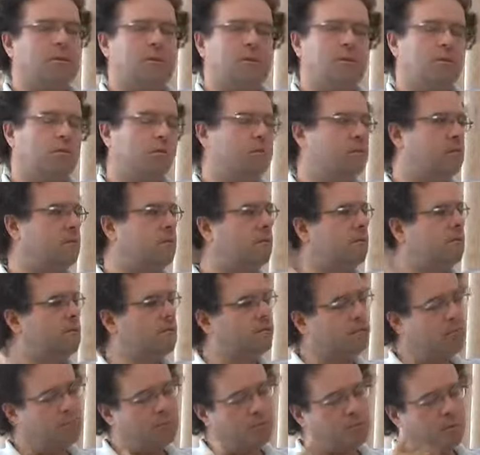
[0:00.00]
look
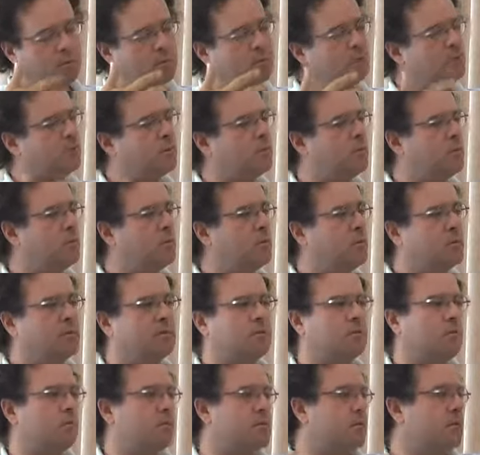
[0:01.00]
from moment to
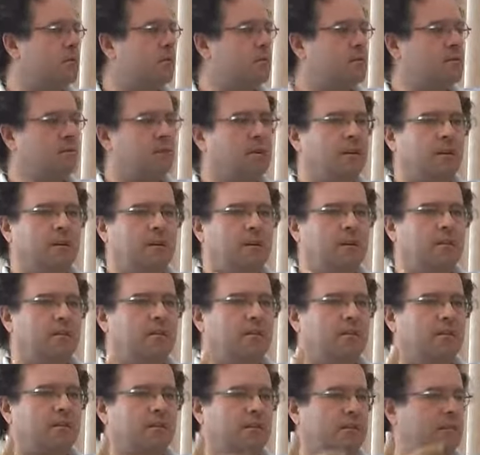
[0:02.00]
moment what's
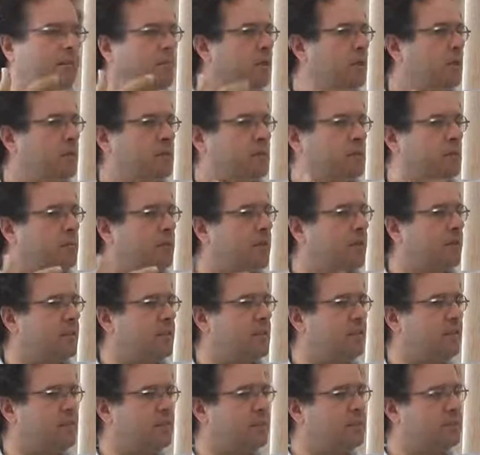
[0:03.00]
developing by
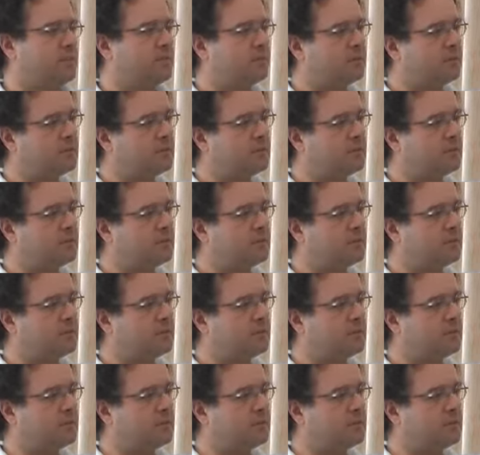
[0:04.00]
itself?